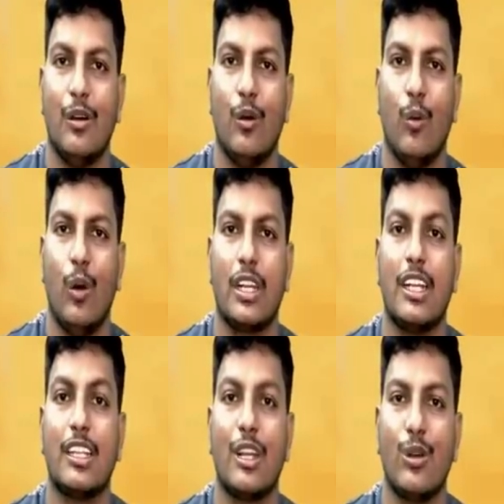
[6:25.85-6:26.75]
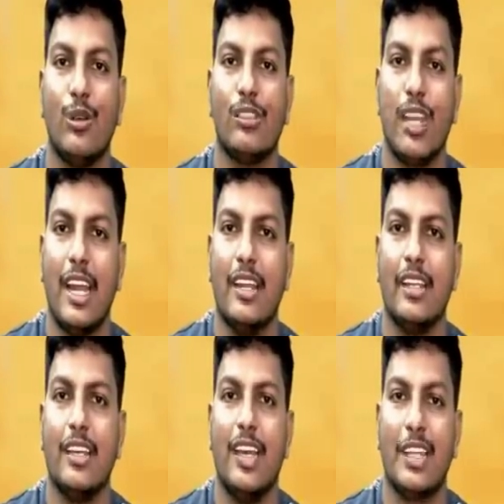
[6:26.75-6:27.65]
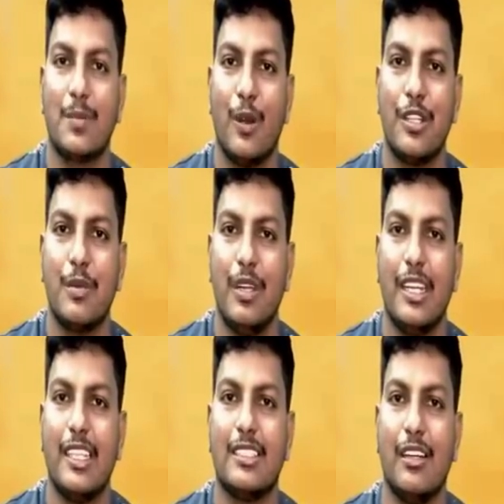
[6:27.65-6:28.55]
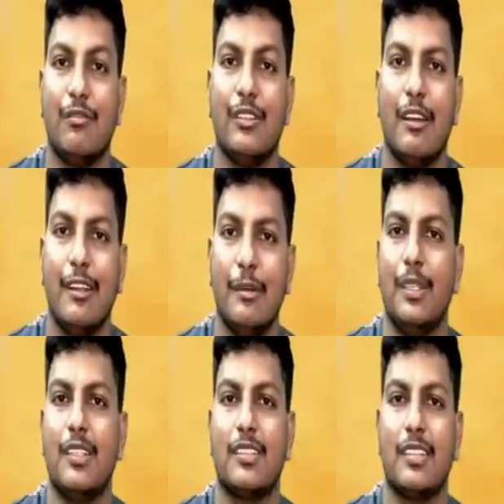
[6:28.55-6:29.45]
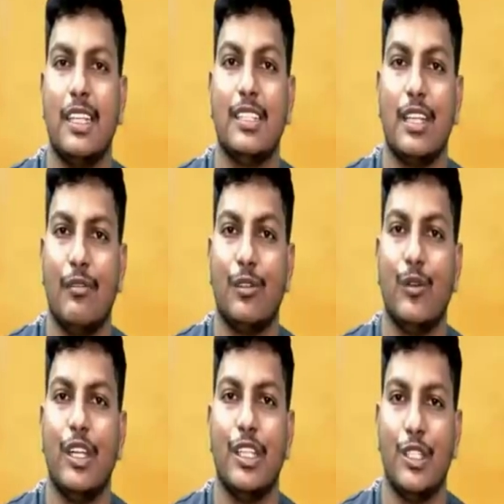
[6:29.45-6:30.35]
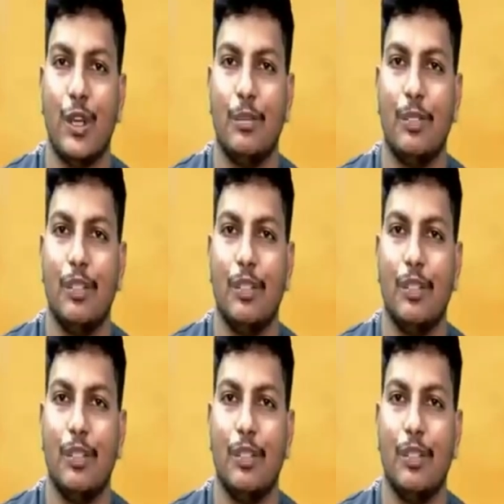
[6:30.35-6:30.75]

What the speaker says: what are the roles and responsibilities of developers in software job.